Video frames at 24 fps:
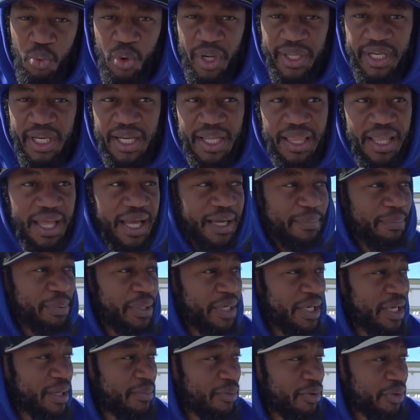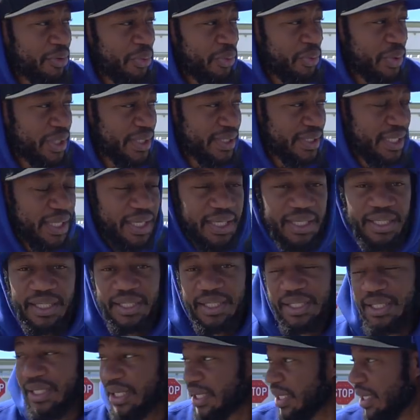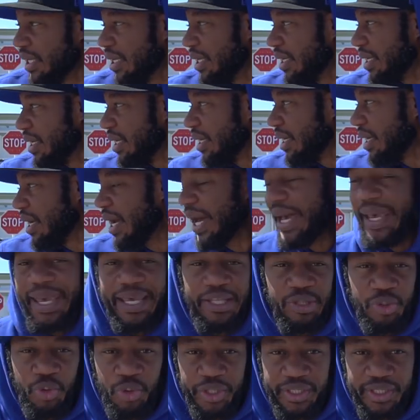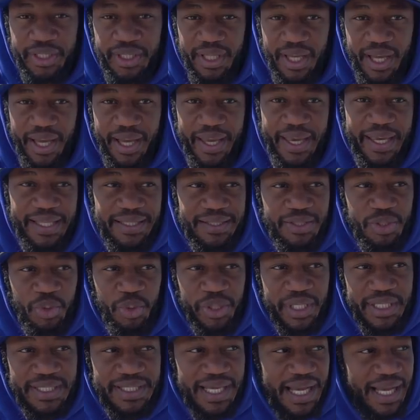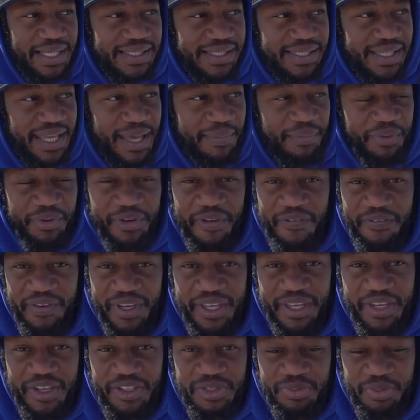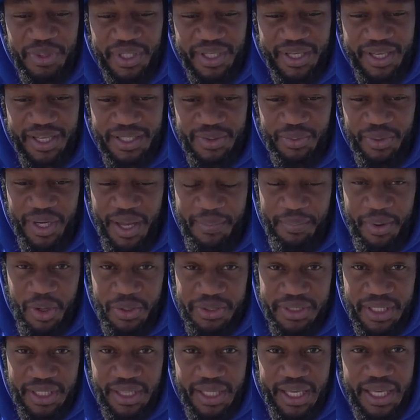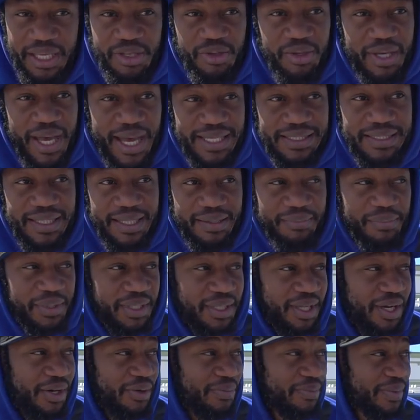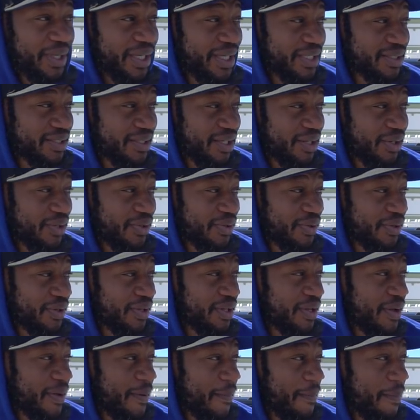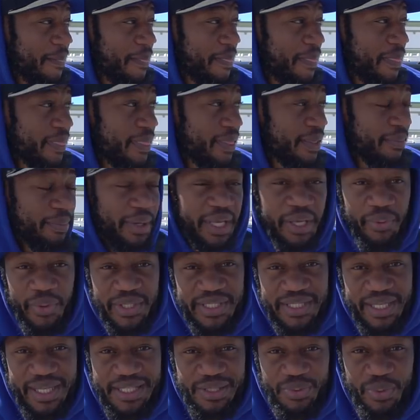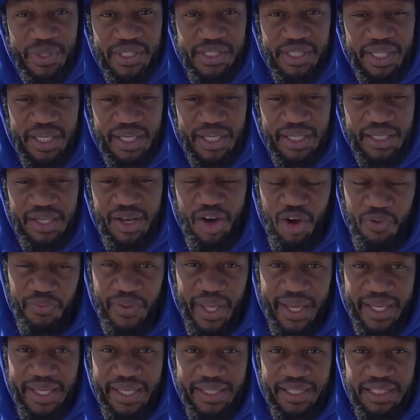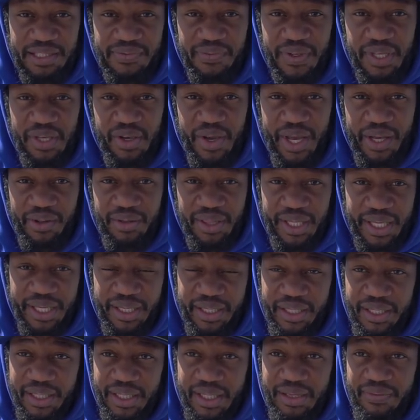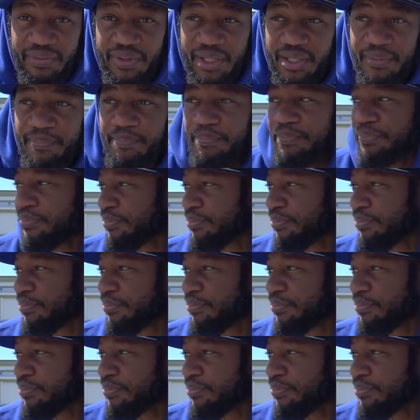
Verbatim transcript: one o'clock p.m. on a Wednesday. I hate doing I hate doing a time stamp on the videos because when I post it late, you guys let me know, man. So, but anyway, today's Wednesday. Hopefully, I can get this video out later in the evening.